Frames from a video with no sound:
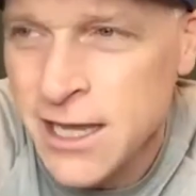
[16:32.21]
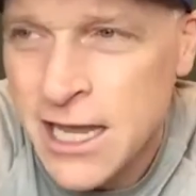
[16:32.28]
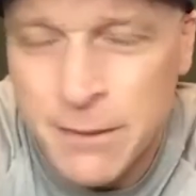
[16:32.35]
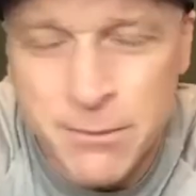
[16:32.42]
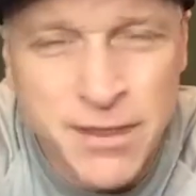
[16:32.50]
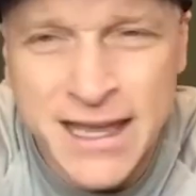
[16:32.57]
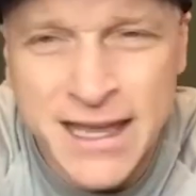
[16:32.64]

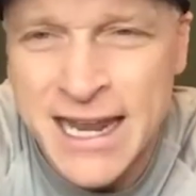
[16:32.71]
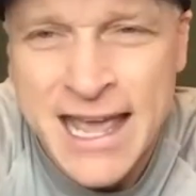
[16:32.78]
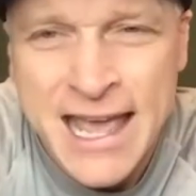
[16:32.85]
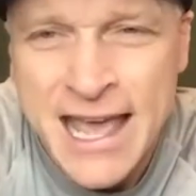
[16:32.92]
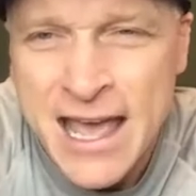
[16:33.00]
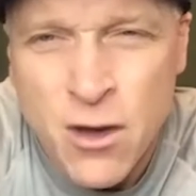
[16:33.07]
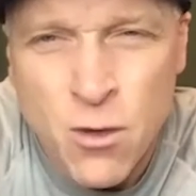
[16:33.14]
I'm thinking,
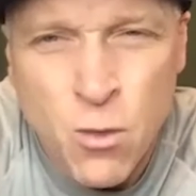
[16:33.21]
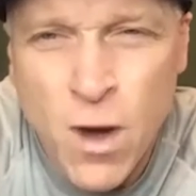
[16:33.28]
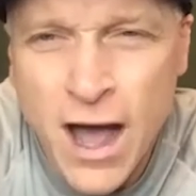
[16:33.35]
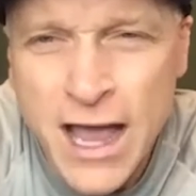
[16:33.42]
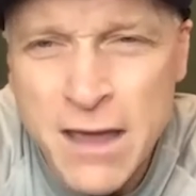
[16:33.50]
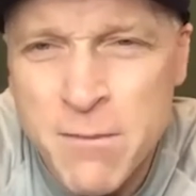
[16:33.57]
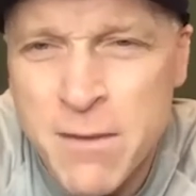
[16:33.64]

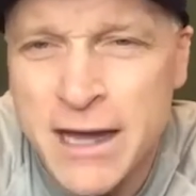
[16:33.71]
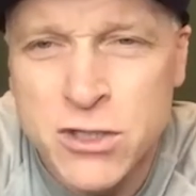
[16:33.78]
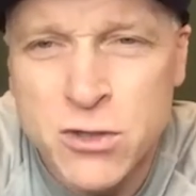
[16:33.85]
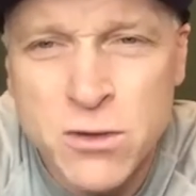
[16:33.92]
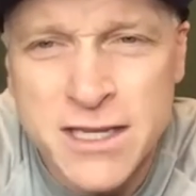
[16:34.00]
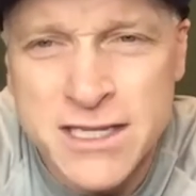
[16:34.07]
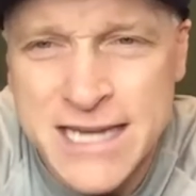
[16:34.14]
why am I
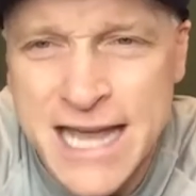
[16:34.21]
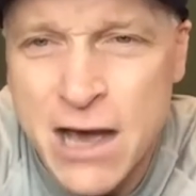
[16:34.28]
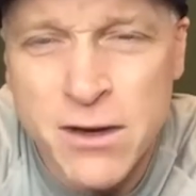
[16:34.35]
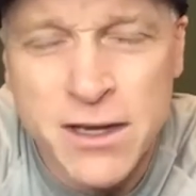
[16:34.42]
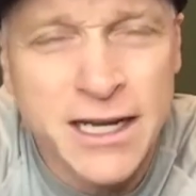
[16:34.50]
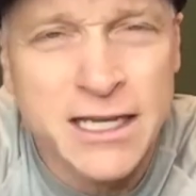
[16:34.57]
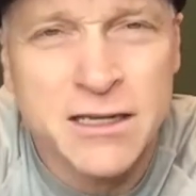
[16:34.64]
doing this? How
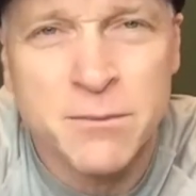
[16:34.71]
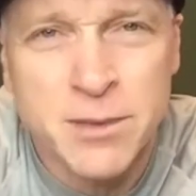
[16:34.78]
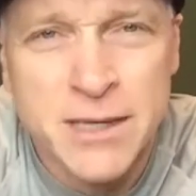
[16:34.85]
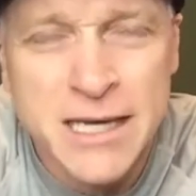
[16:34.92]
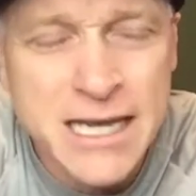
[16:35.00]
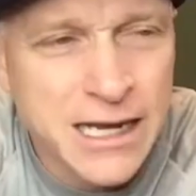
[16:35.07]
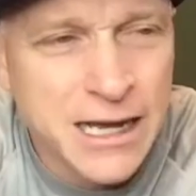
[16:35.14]
can I compete?